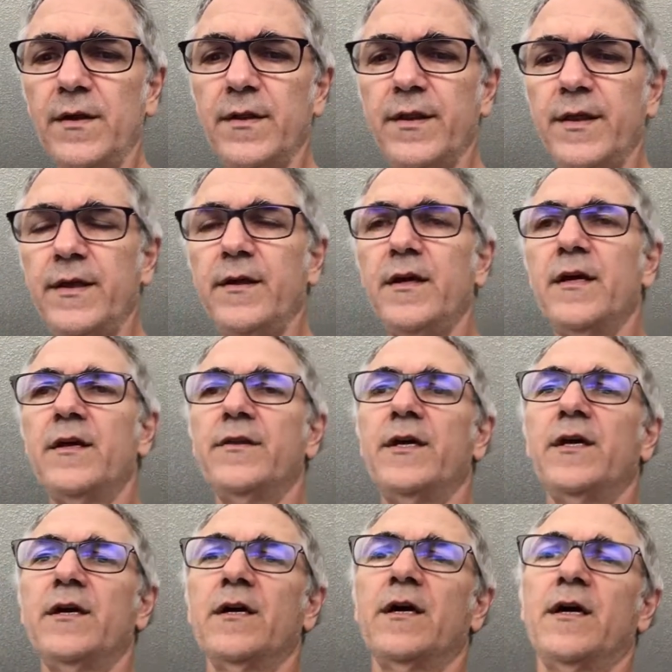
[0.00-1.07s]
the,
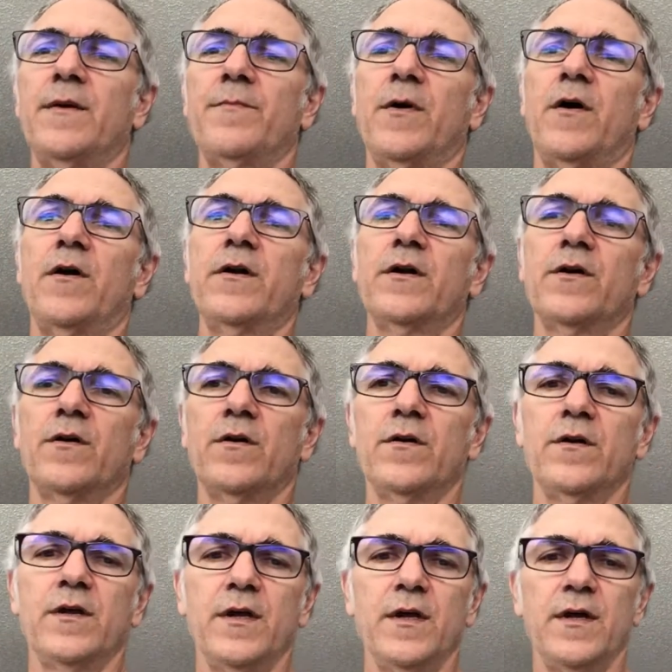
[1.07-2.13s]
the um,
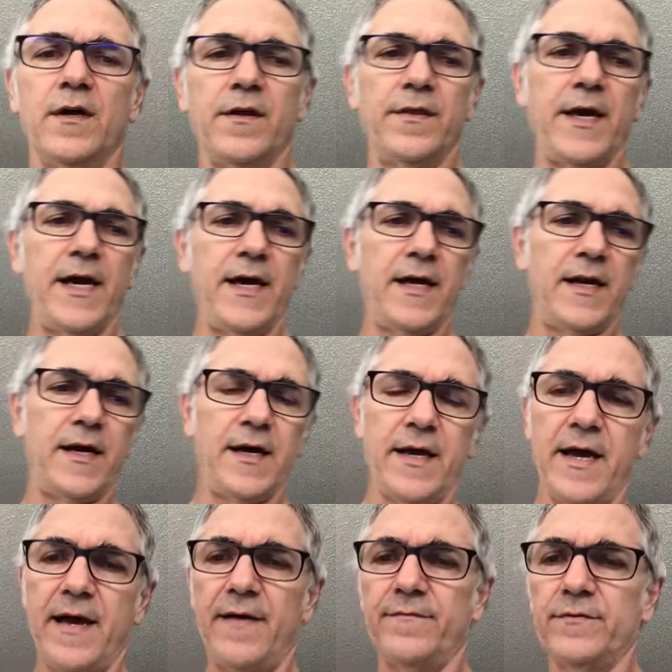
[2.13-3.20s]
article that I
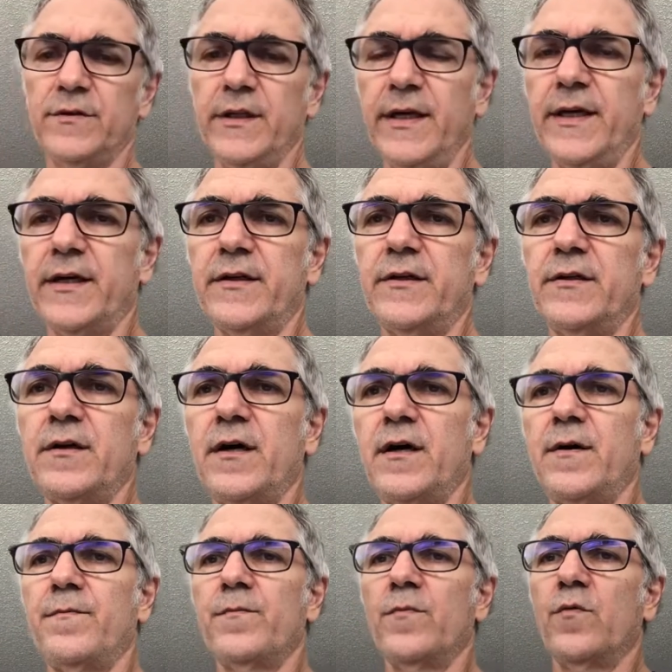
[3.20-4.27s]
have linked,
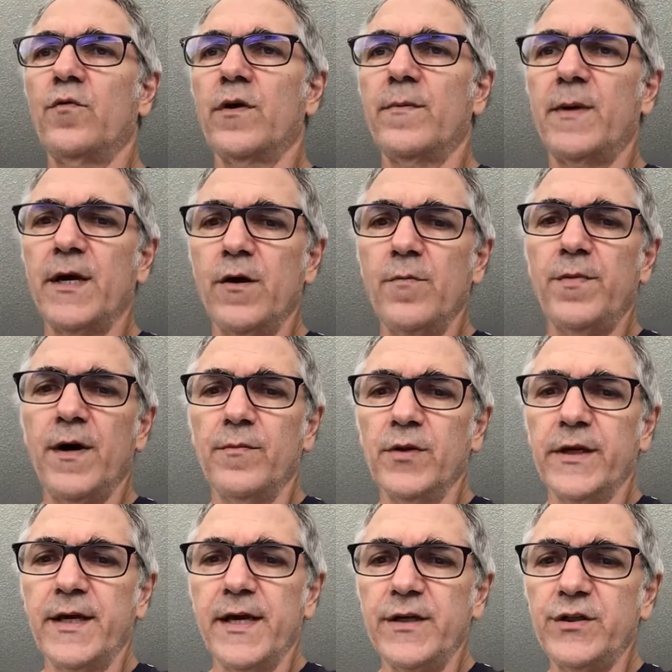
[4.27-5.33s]
um, one of my own
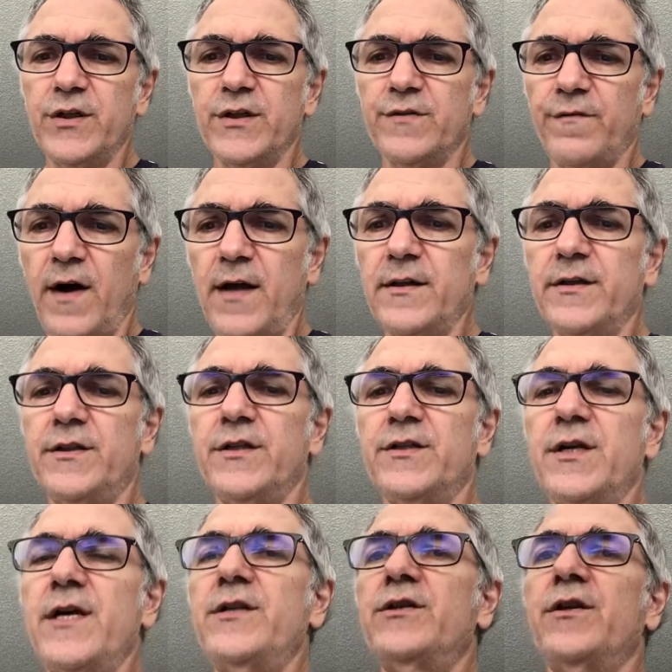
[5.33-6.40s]
publications,
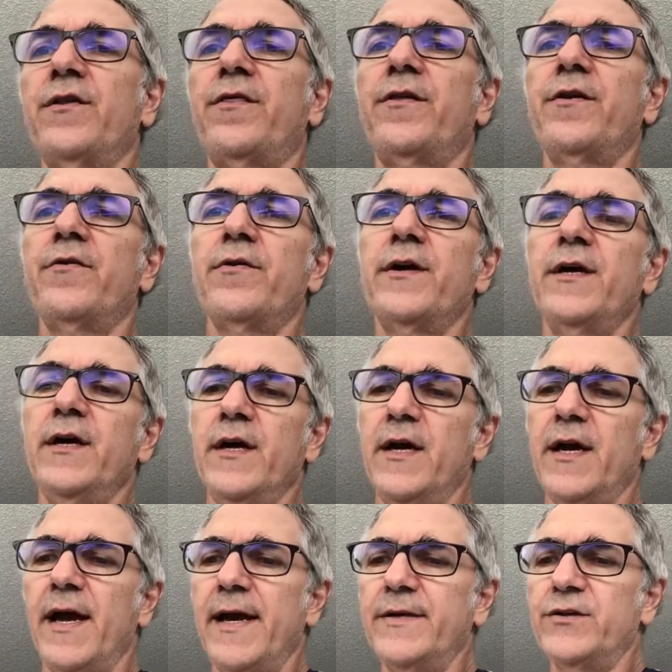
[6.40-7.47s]
Violentization Theory
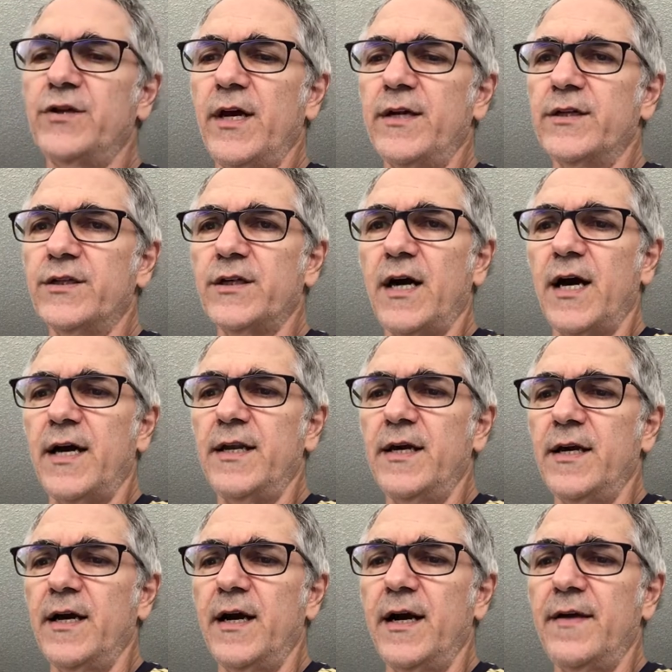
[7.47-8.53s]
and genocide,
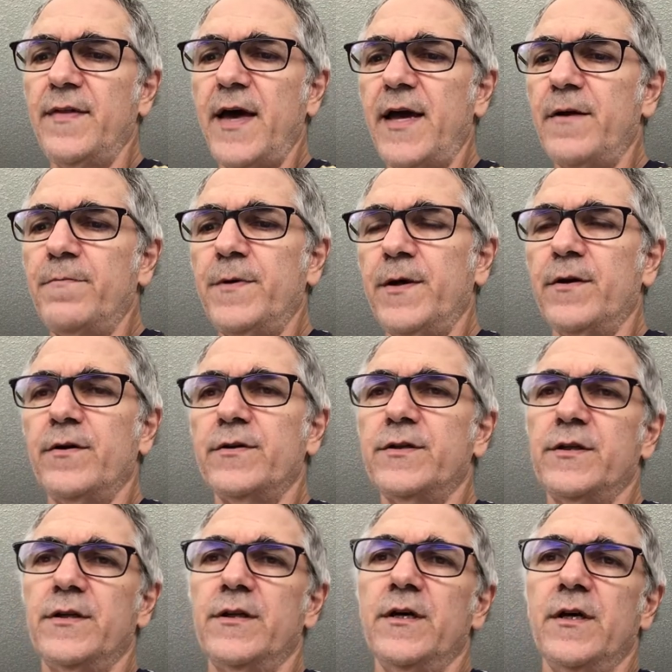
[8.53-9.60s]
and that appears
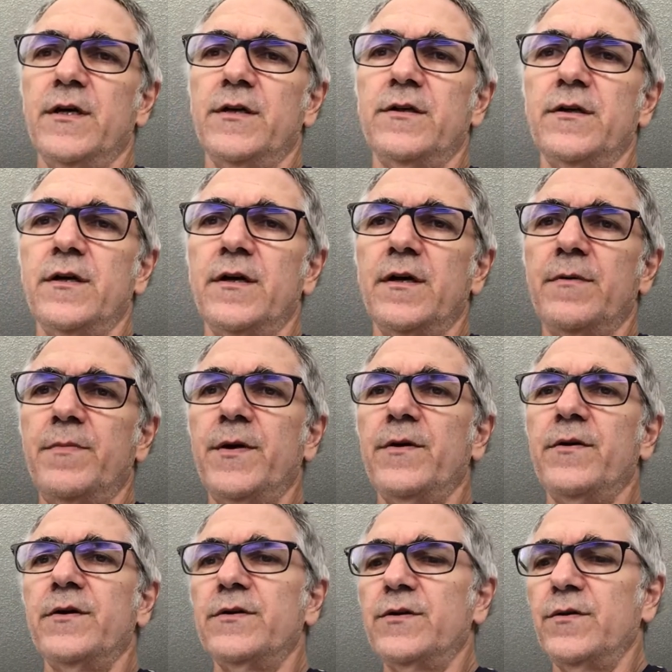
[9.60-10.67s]
in appeared
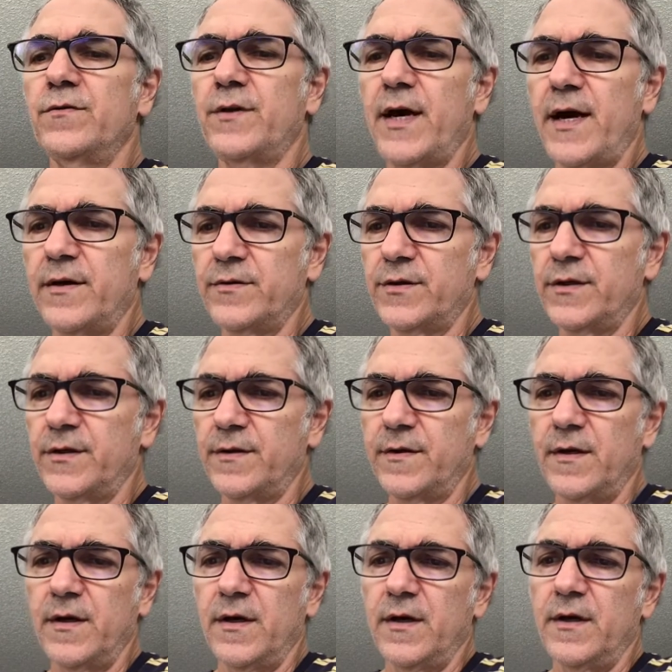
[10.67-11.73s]
in
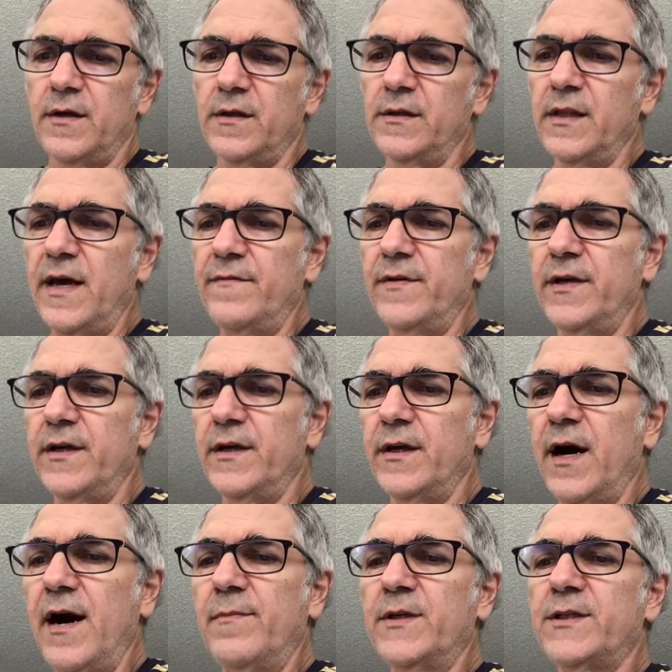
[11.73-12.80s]
2011 in
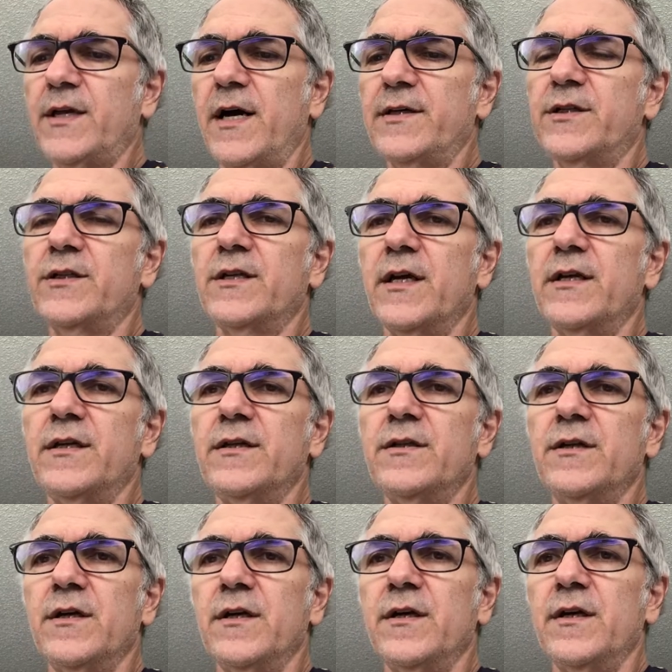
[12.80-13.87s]
Homicide Studies
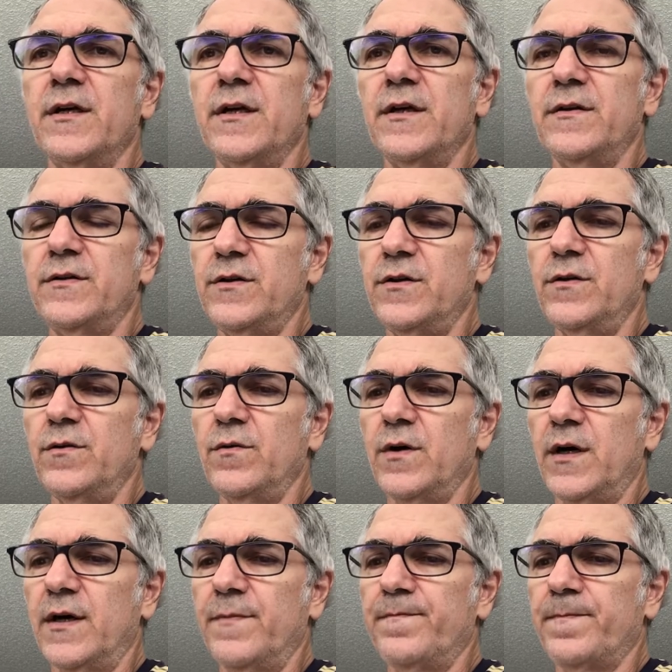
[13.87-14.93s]
issue.
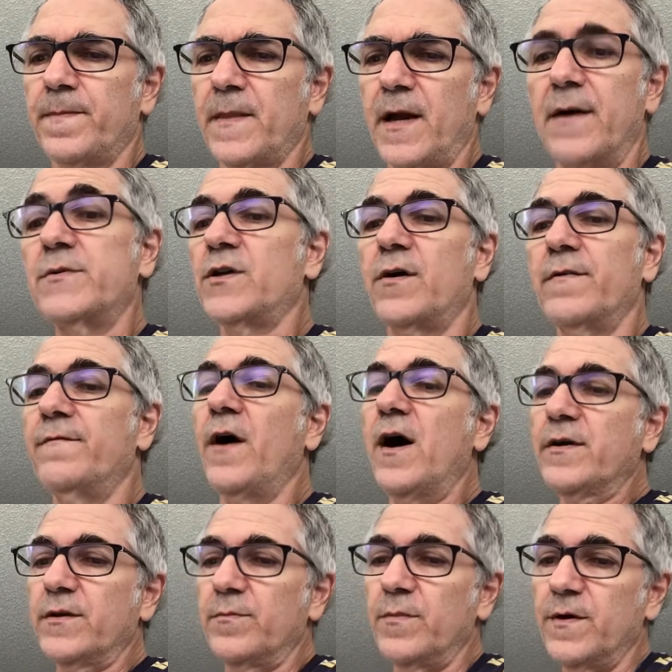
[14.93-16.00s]
Um, I'm sorry,
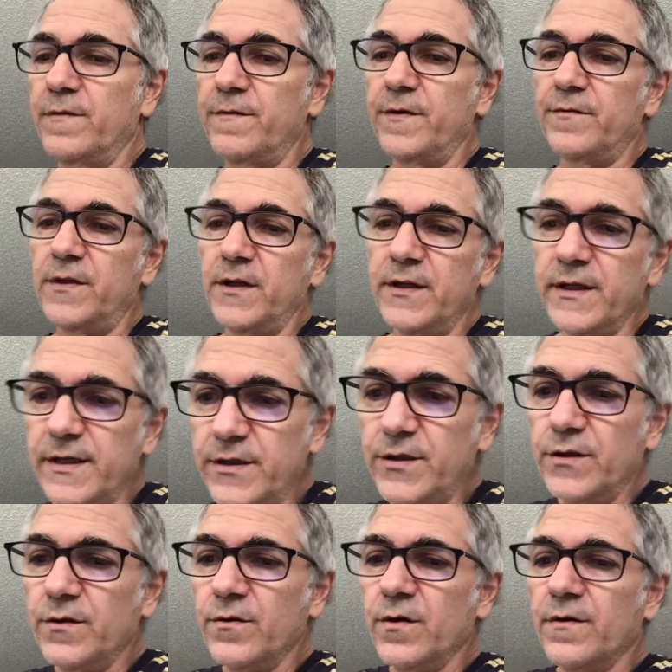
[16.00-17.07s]
volume 15,
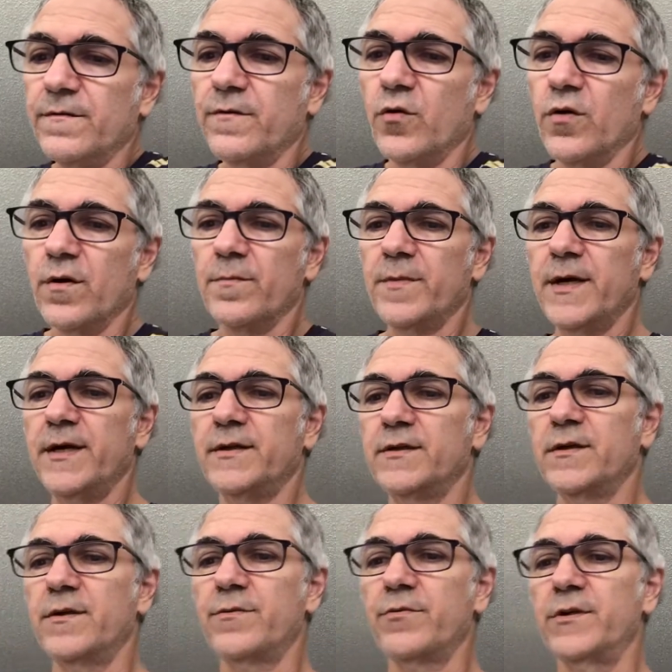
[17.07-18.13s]
issue 4, page
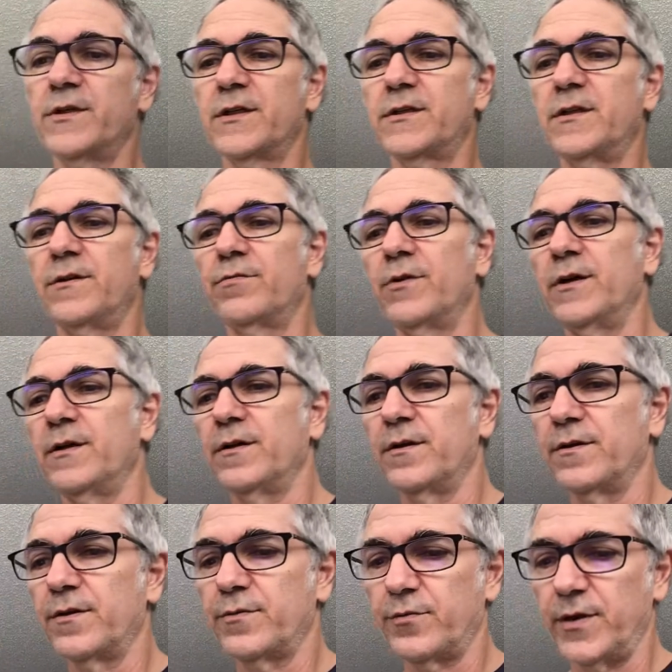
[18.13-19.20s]
363 to
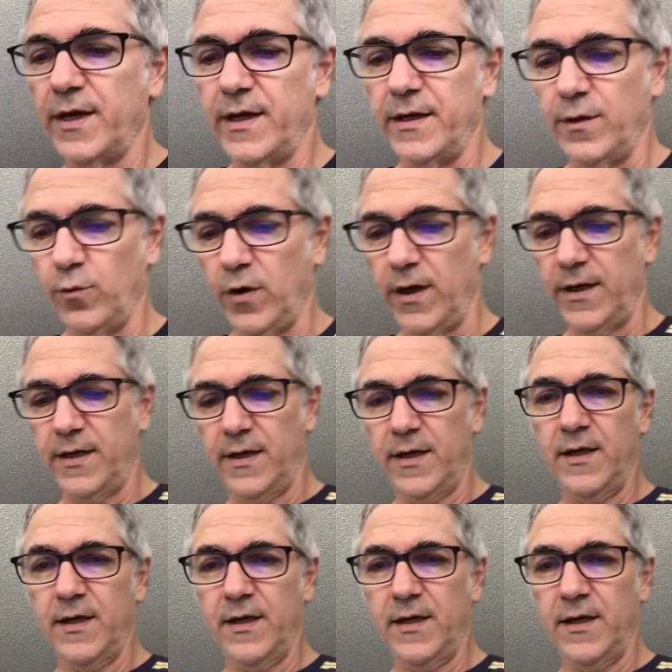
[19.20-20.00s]
381.